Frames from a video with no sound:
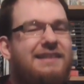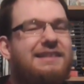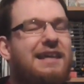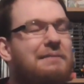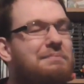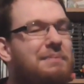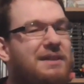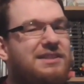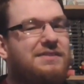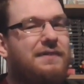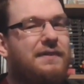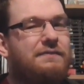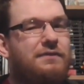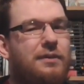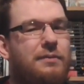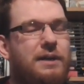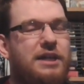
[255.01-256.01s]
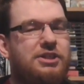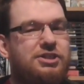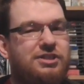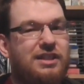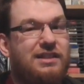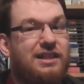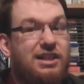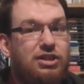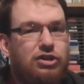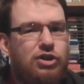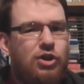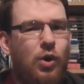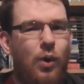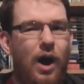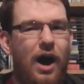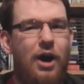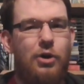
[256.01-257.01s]
tidbits of information and little
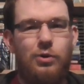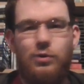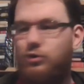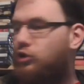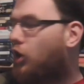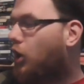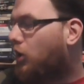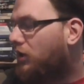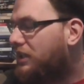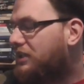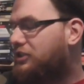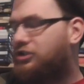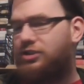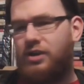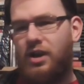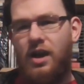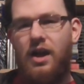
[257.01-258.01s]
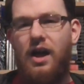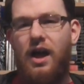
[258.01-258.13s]
know-how knowledge